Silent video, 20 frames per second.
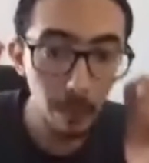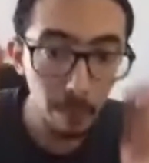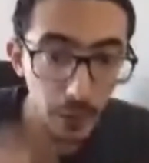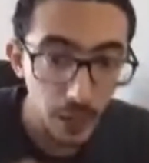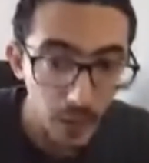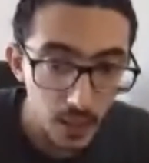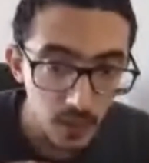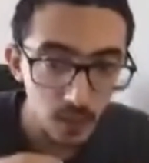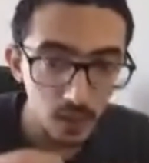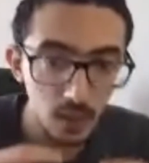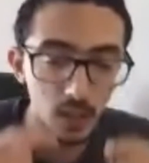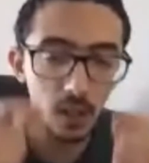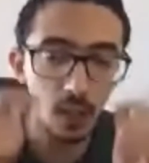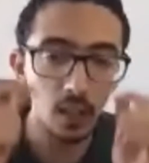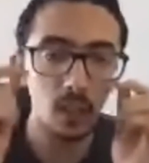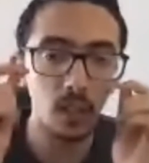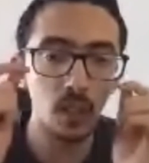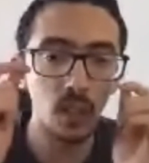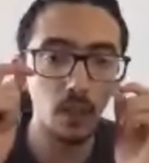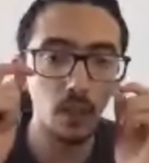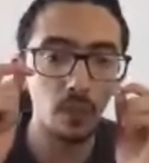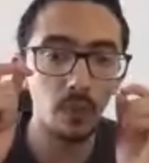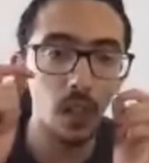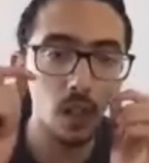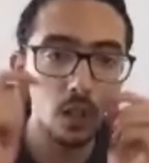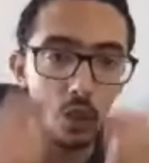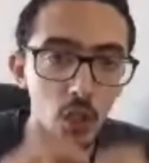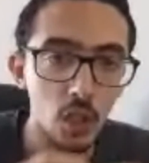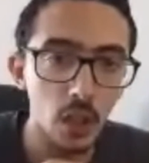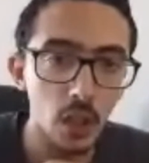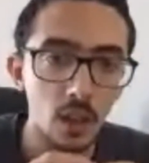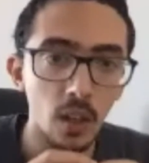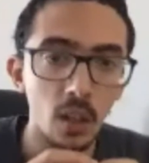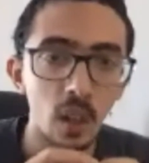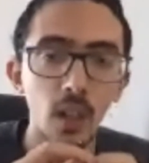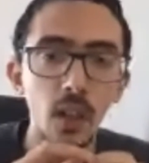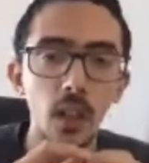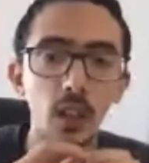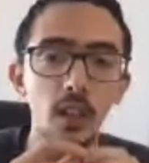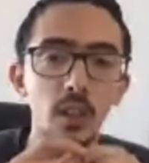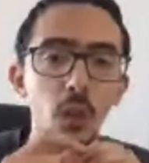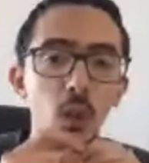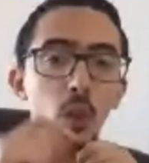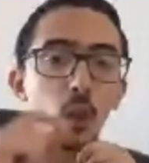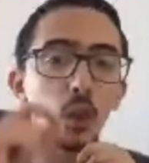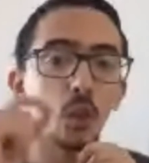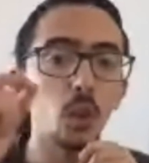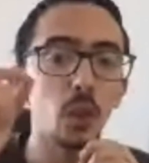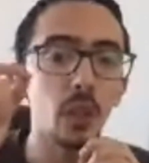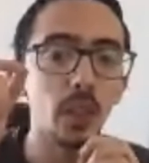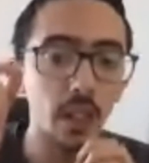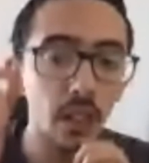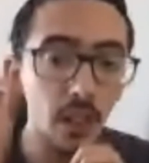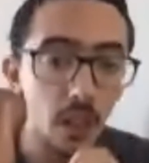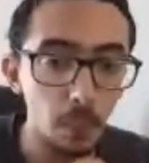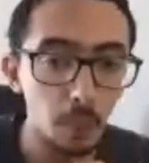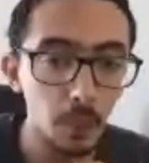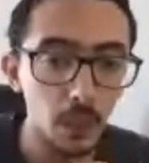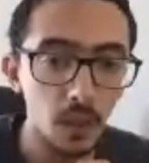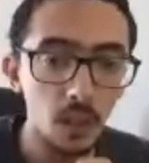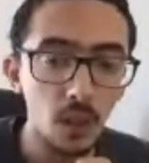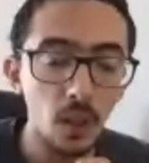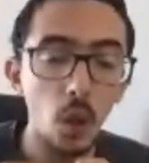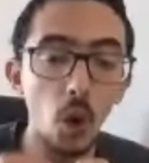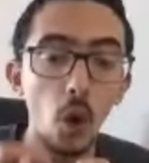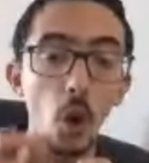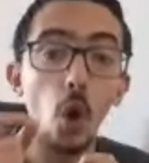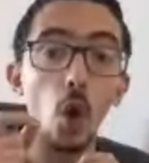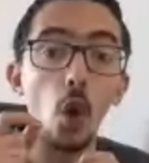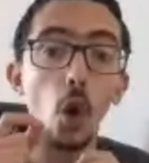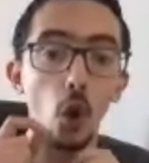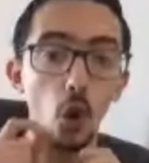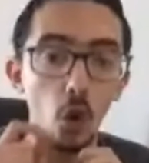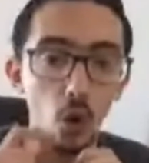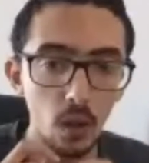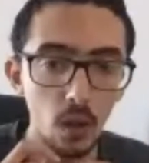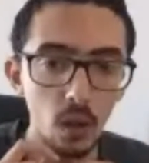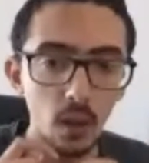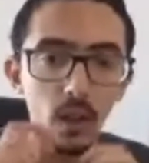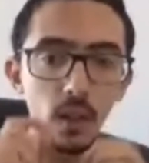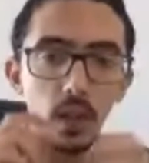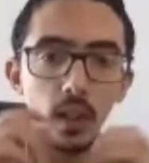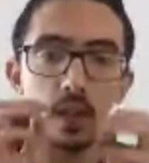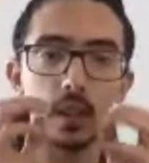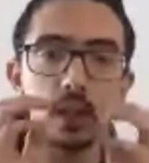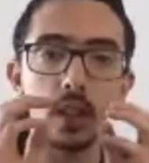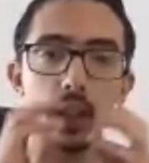so everyone should be present and give their share in order to decrypt,